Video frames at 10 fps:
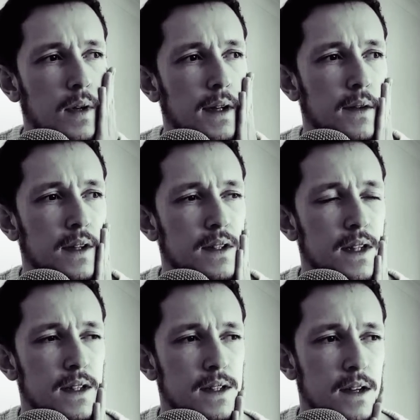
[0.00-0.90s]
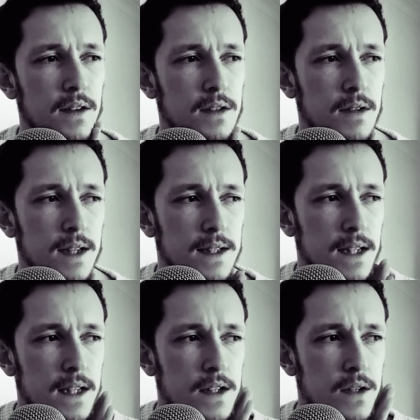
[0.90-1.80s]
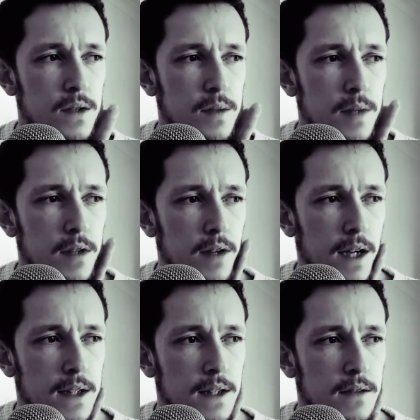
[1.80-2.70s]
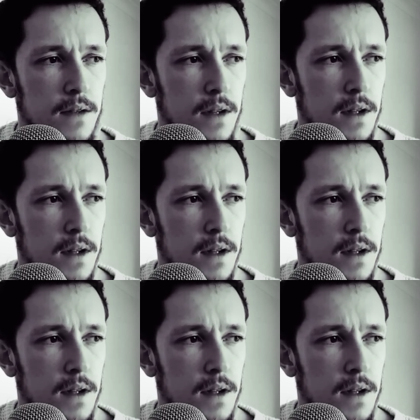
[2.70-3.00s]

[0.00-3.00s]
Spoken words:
I don't think it's necessary to really teach you to be creative.